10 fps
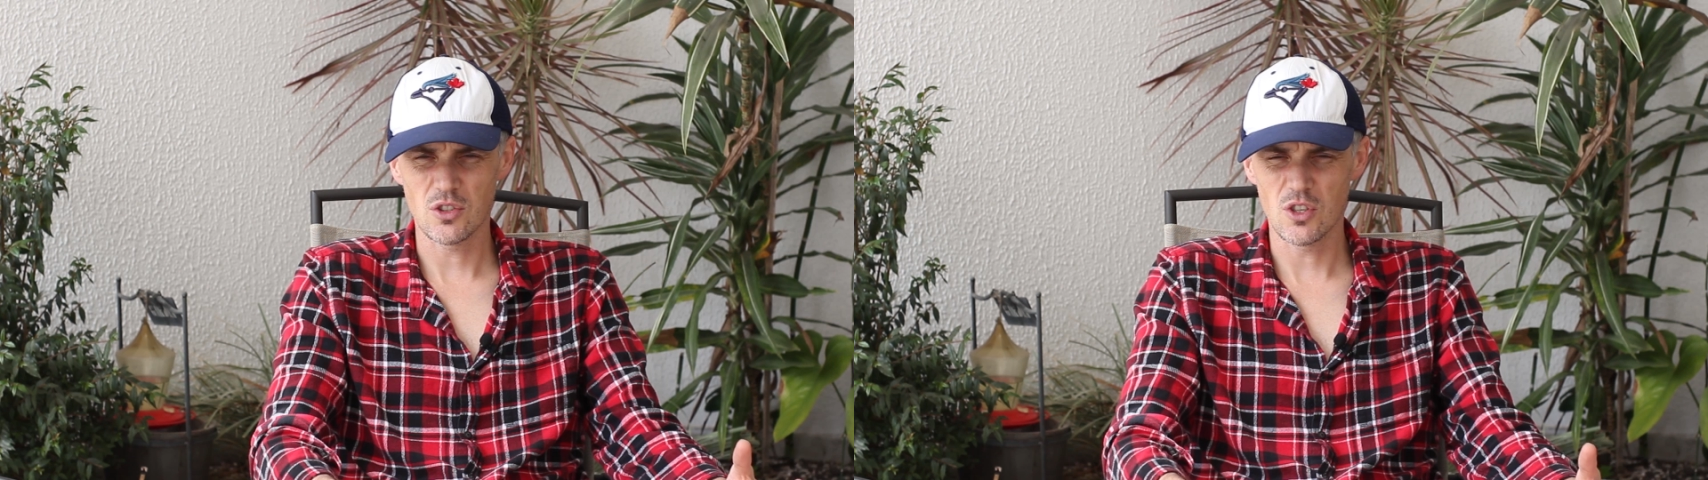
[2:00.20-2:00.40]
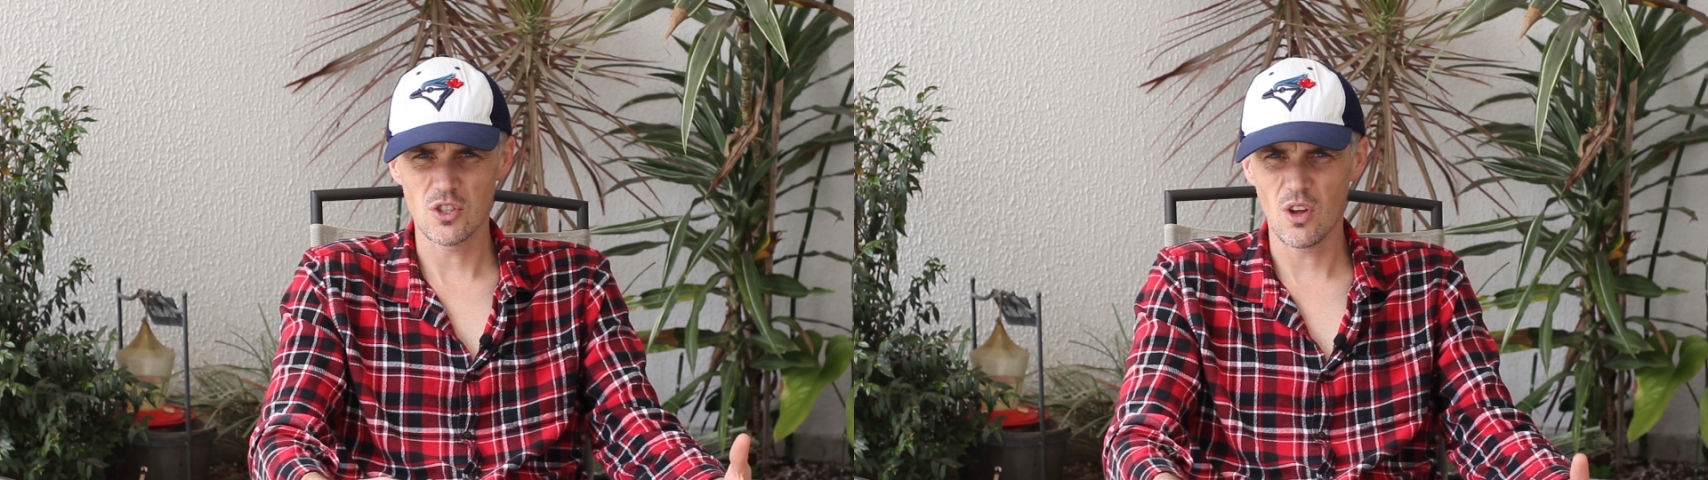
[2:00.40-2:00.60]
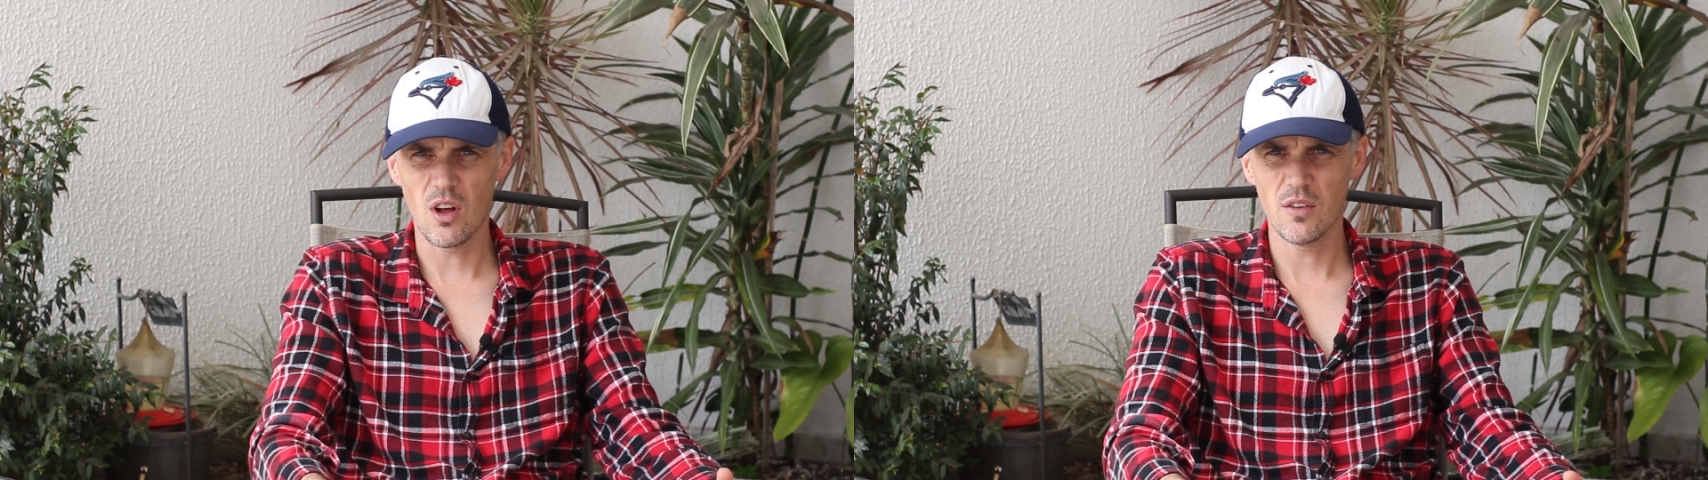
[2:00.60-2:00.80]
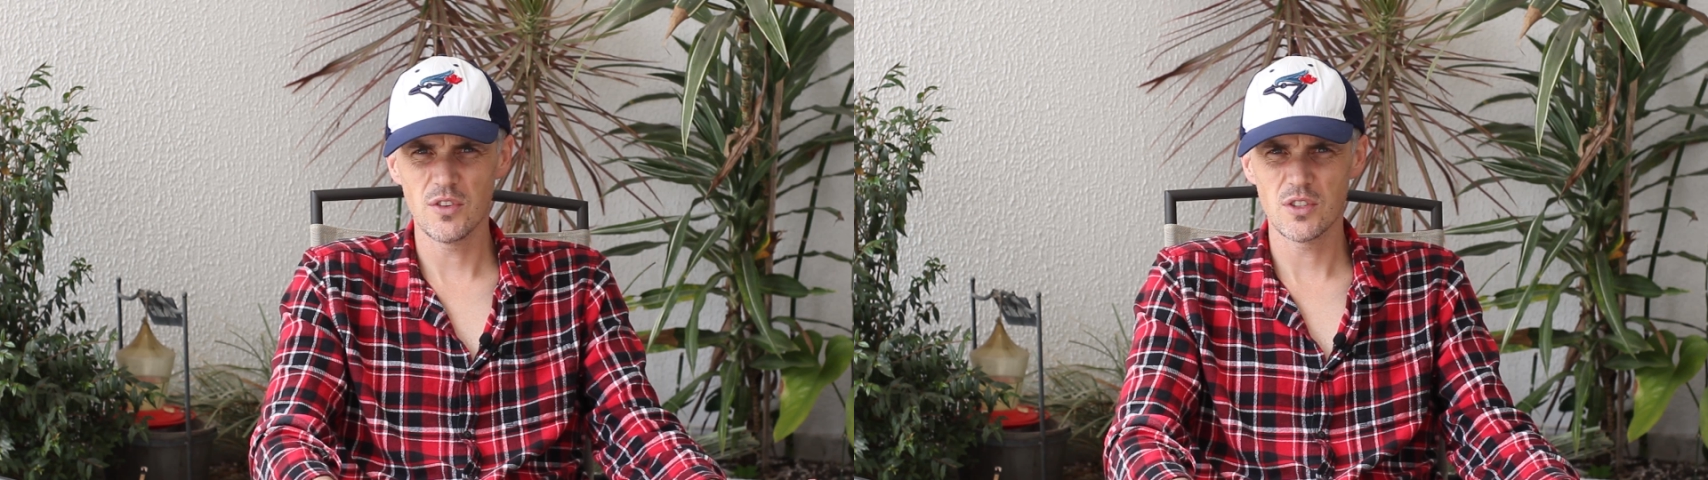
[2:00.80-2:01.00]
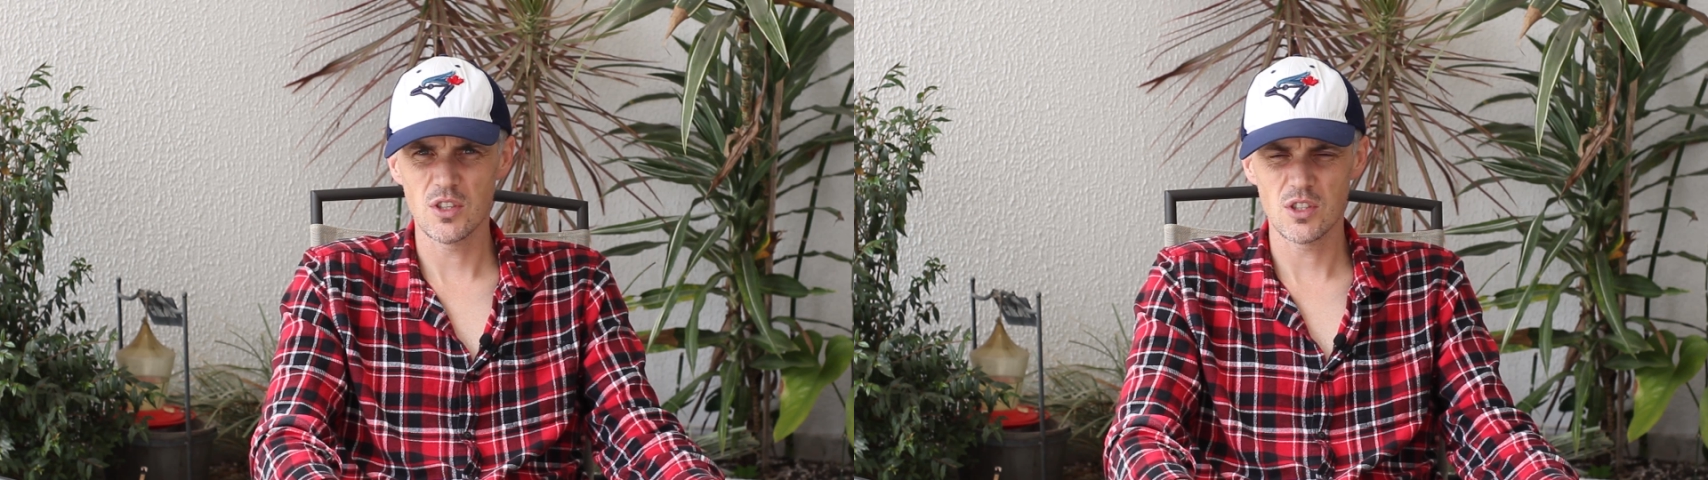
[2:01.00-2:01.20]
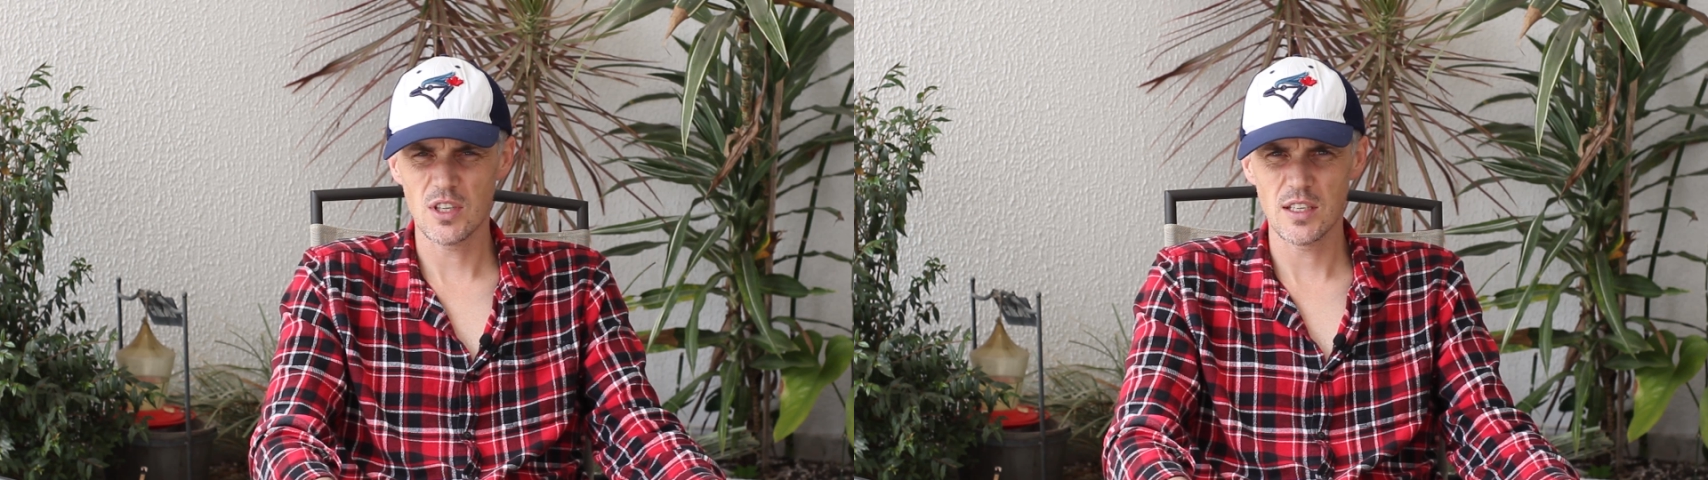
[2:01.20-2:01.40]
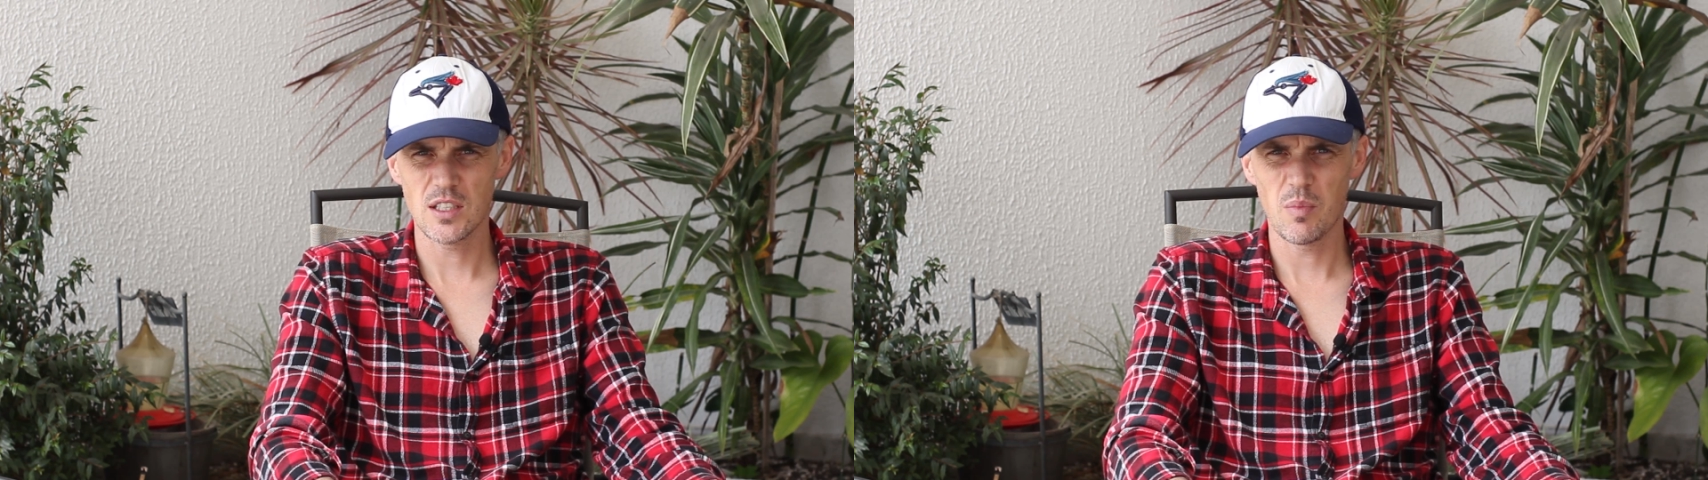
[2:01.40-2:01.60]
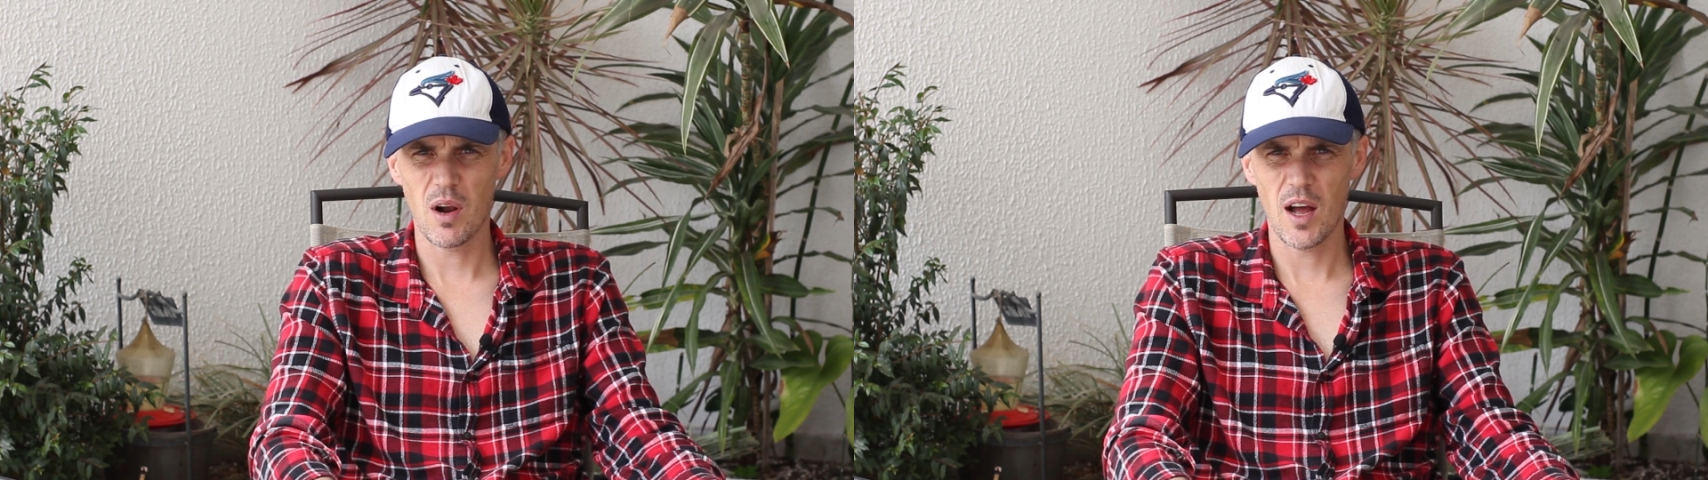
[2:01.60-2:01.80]
just dissolved into this
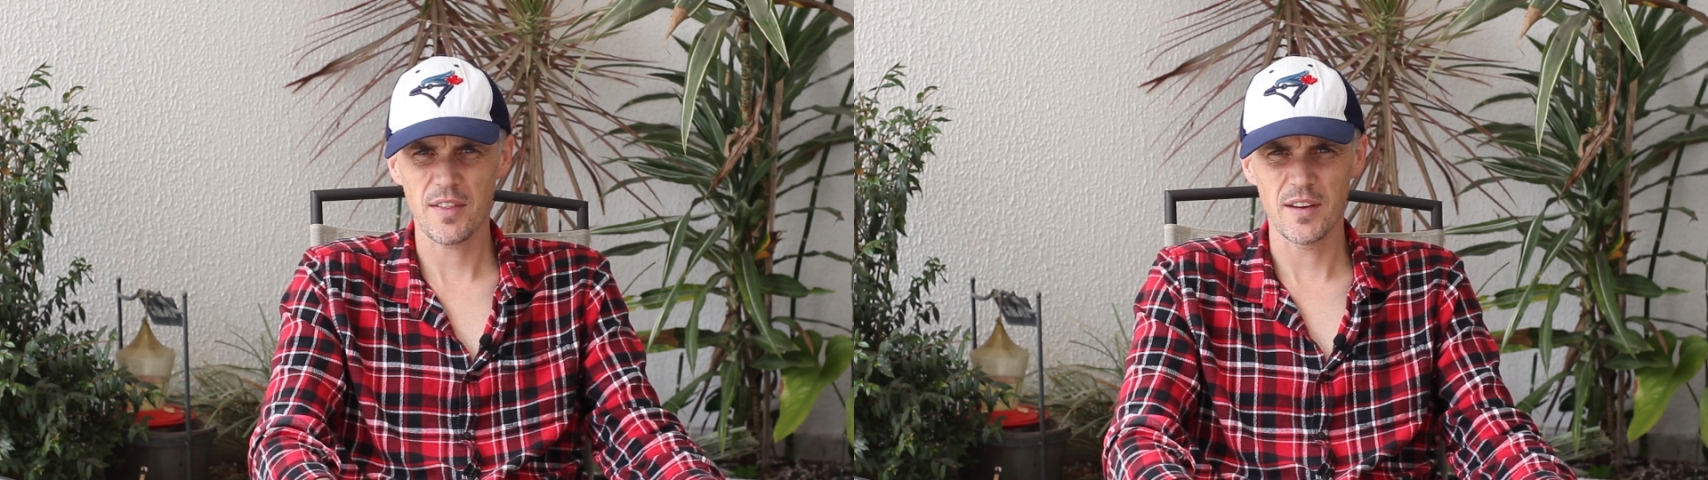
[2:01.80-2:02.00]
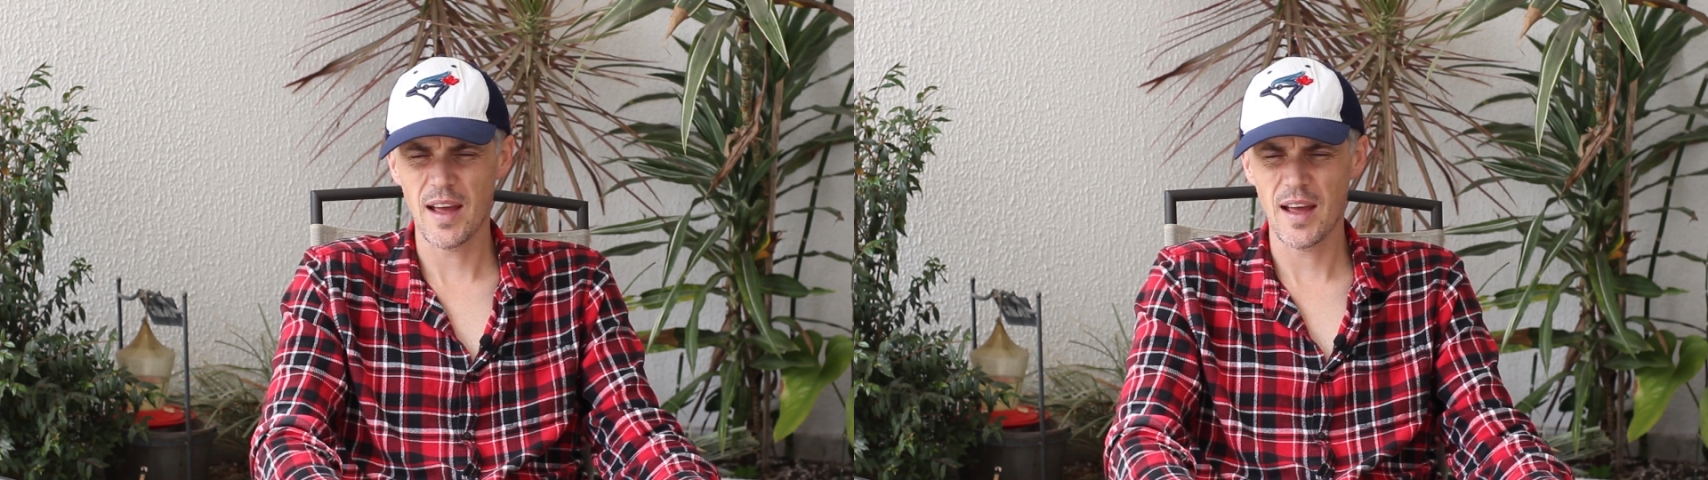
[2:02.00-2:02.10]
tasty broth,